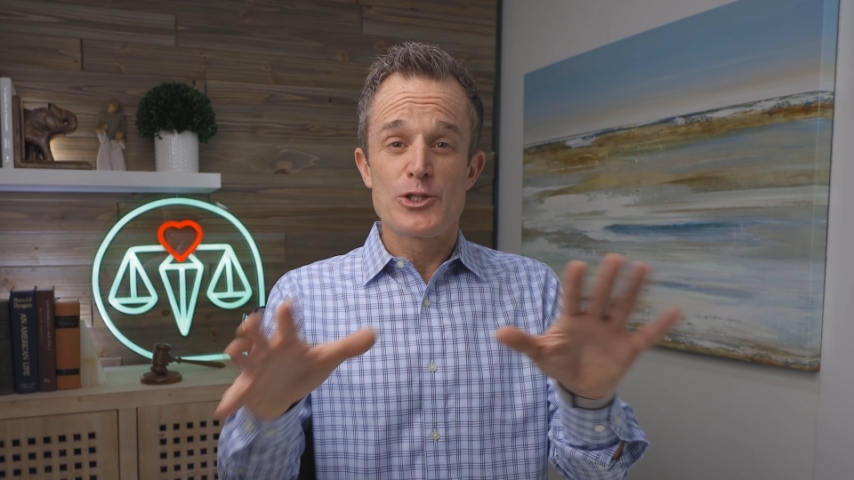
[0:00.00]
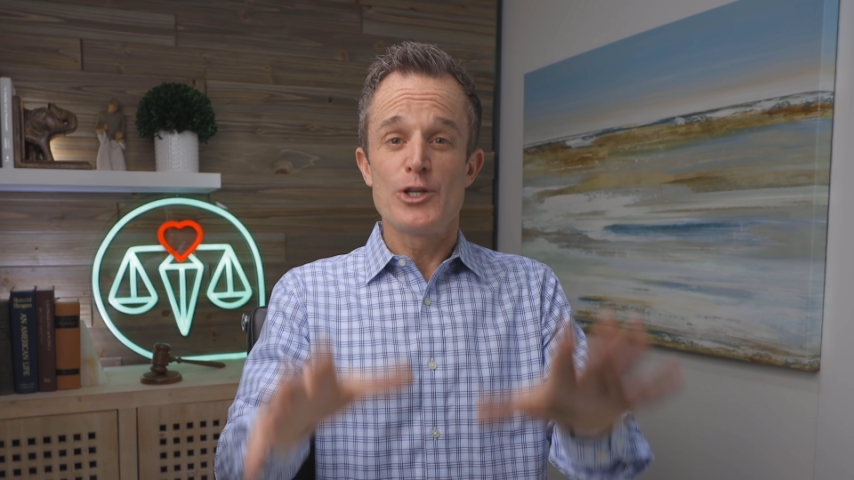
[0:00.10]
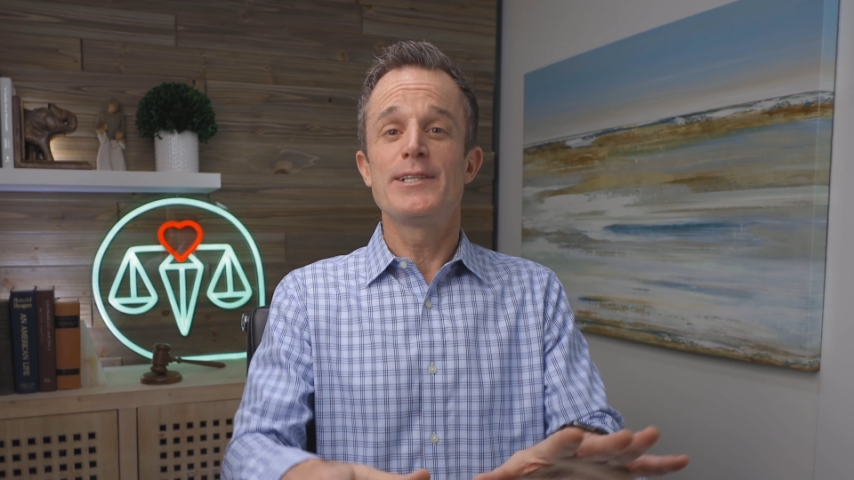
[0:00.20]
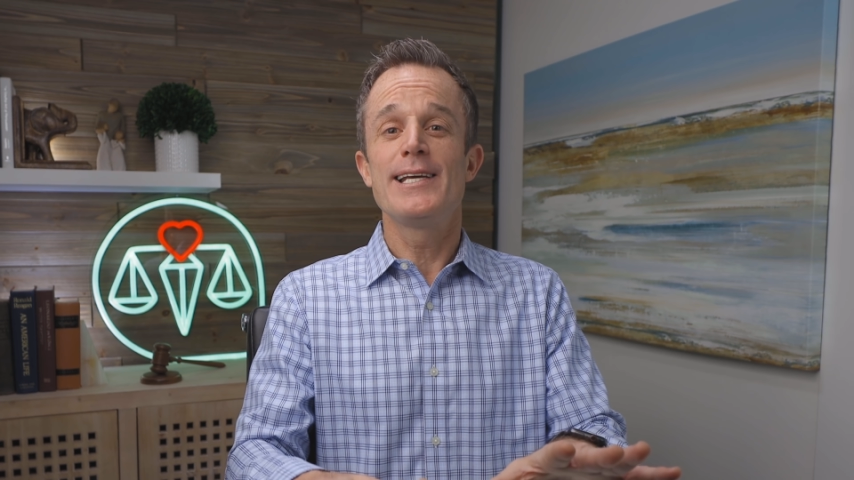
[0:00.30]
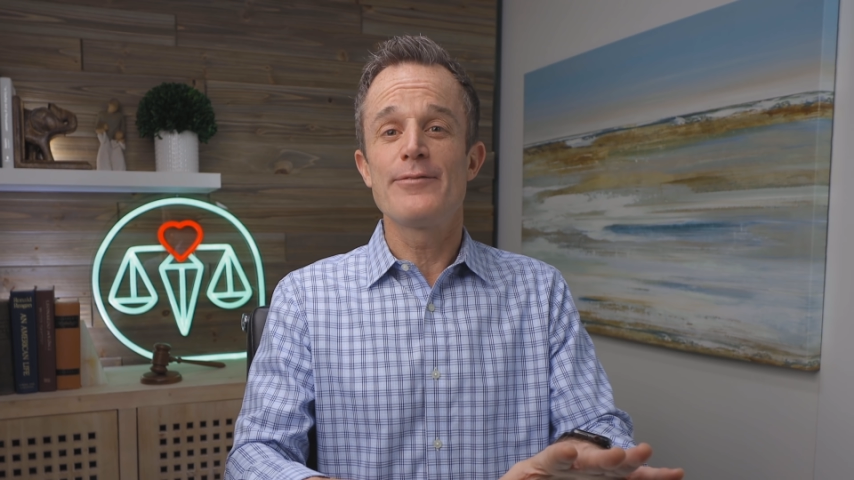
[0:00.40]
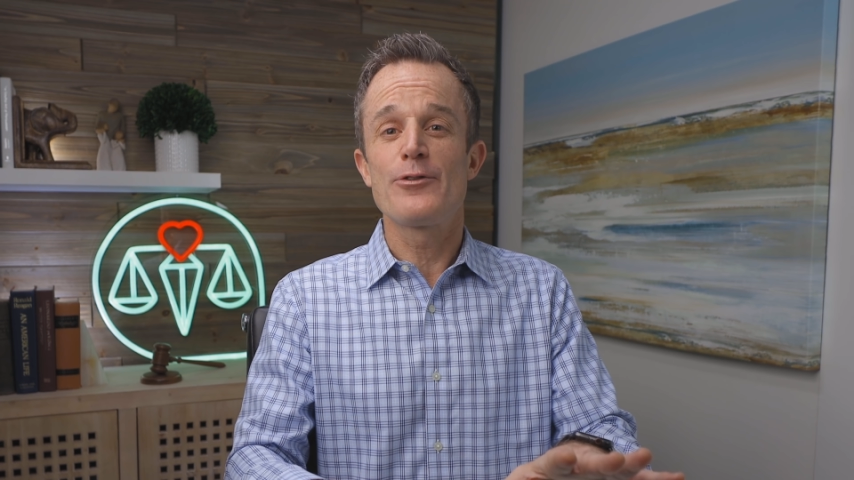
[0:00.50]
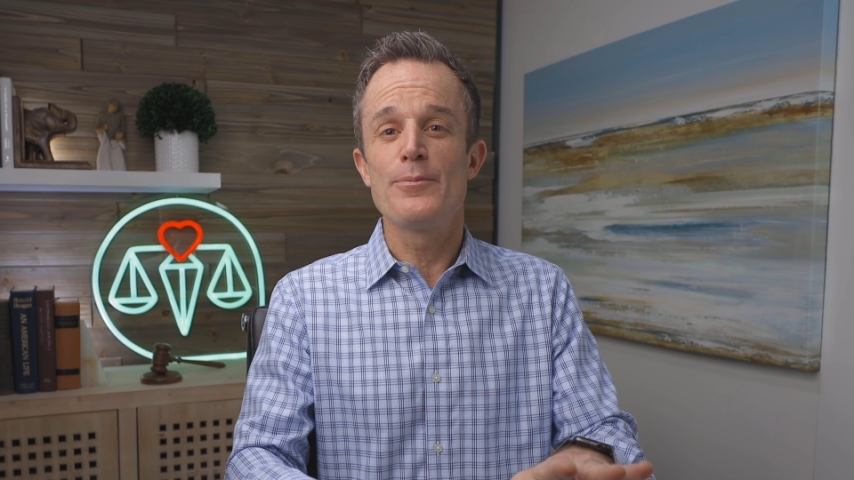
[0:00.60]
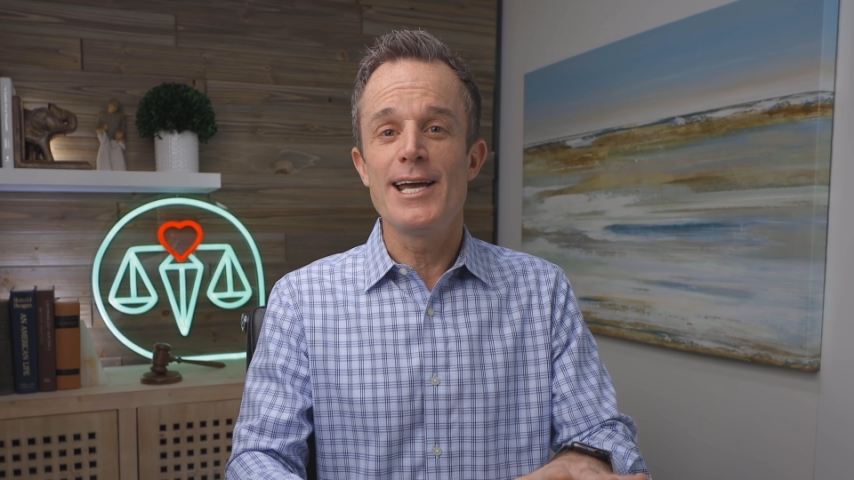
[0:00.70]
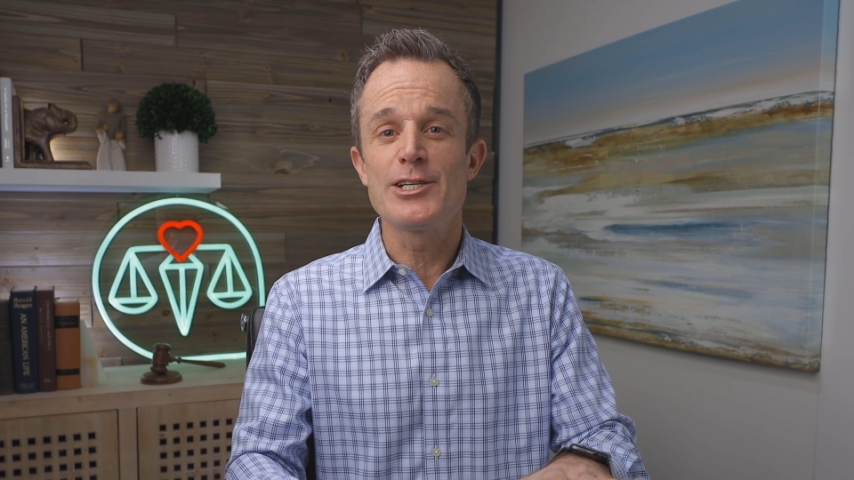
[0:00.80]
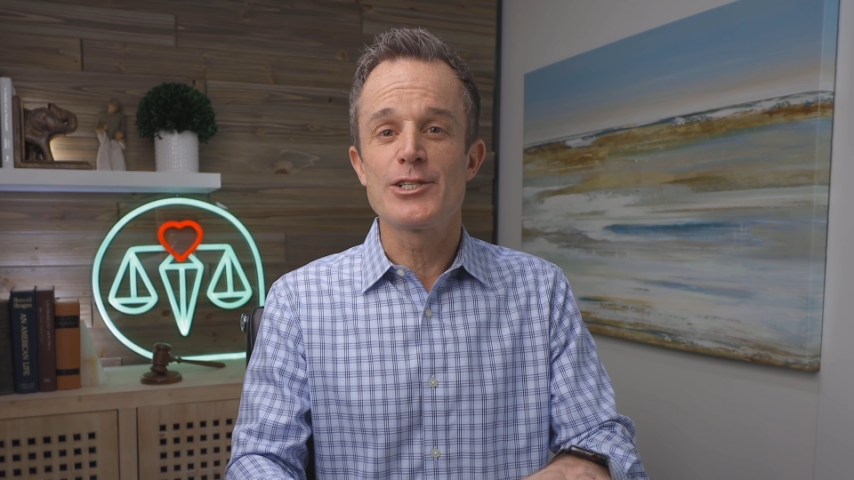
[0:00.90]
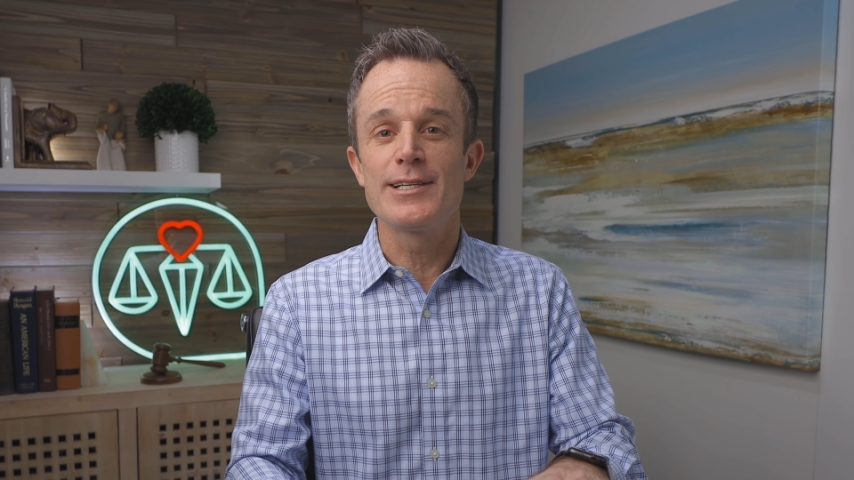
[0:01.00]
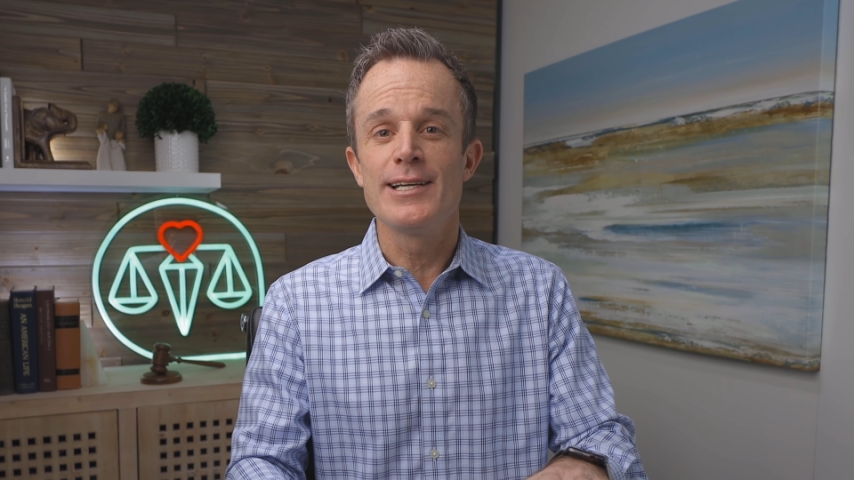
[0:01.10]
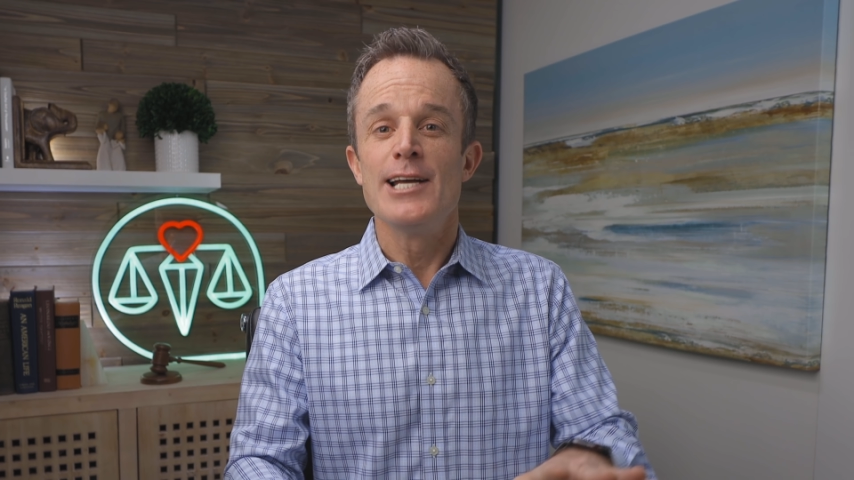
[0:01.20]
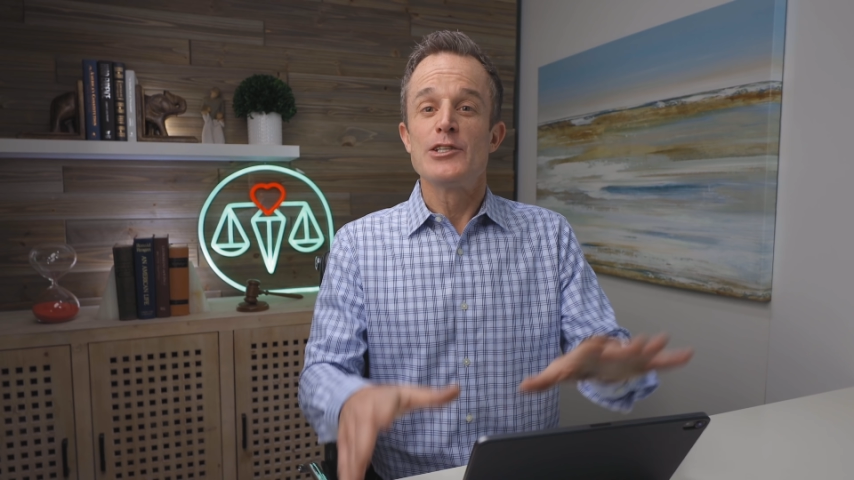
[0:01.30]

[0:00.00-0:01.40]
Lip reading: took the information